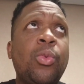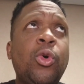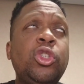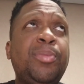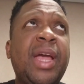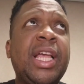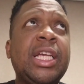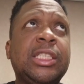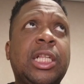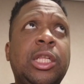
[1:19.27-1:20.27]
Rosebank
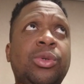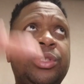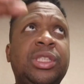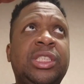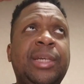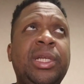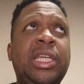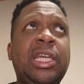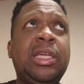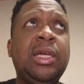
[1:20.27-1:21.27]
is close to
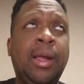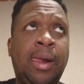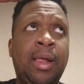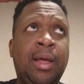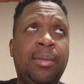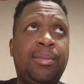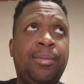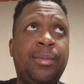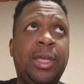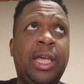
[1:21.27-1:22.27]
CBD.
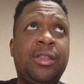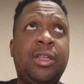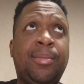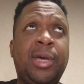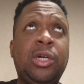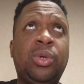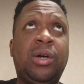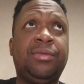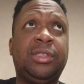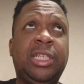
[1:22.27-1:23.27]
It's in the middle
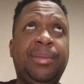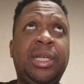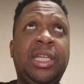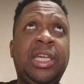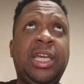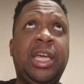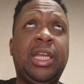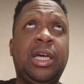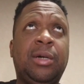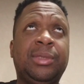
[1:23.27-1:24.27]
of CBD
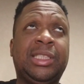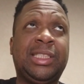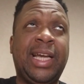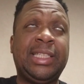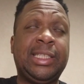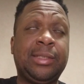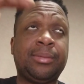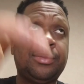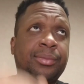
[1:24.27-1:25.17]
and Sandton.